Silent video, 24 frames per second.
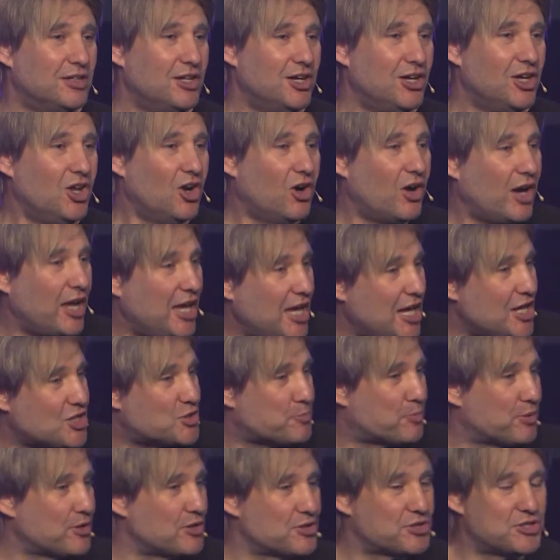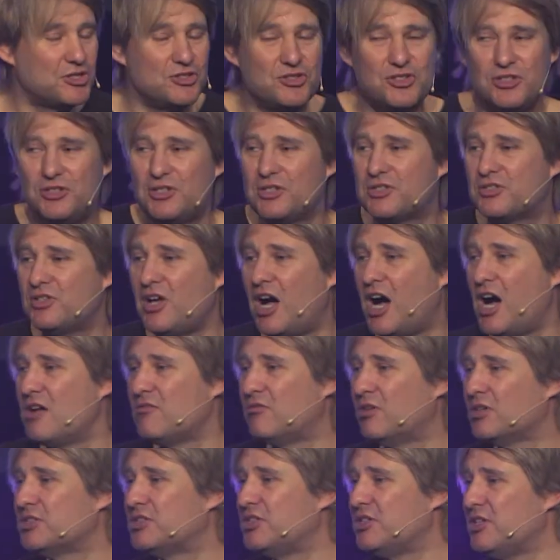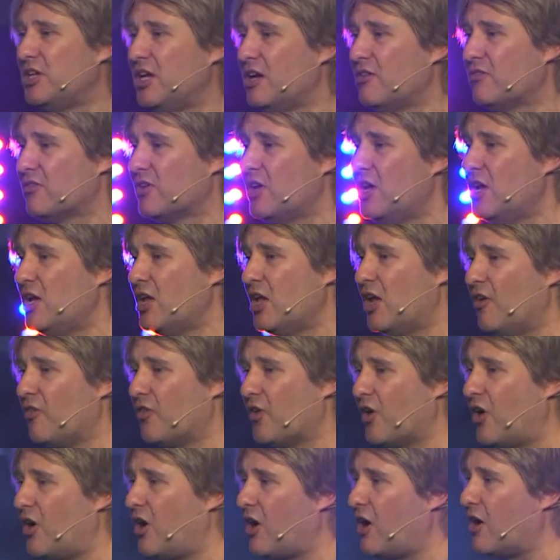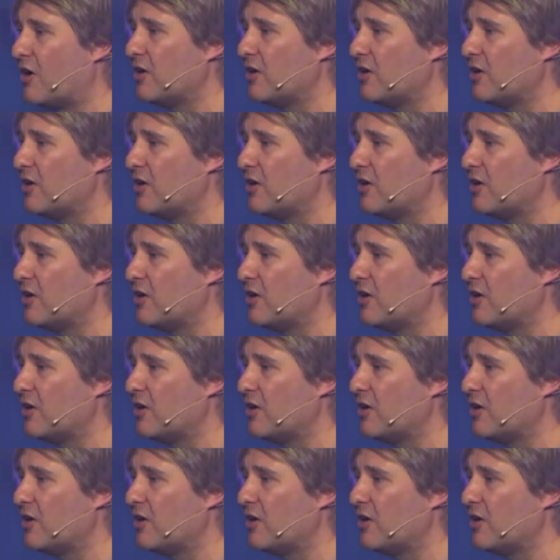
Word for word: You know, each person should decide what to give in their heart.